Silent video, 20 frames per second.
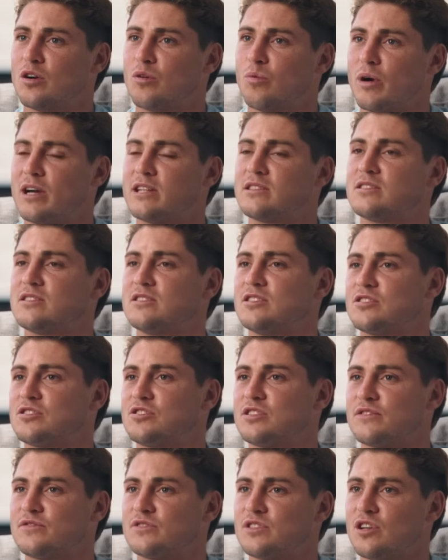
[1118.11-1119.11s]
when to just
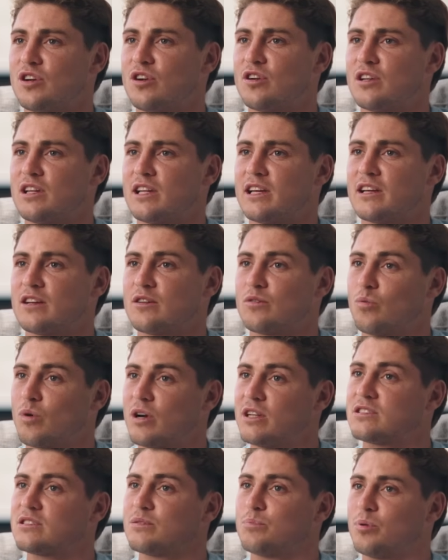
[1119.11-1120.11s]
shift it early,
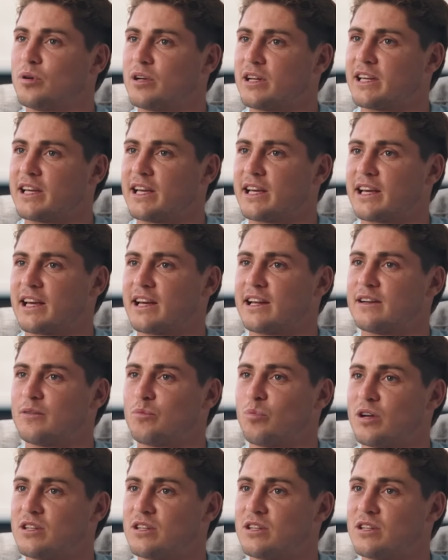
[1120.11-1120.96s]
when to put a kick in,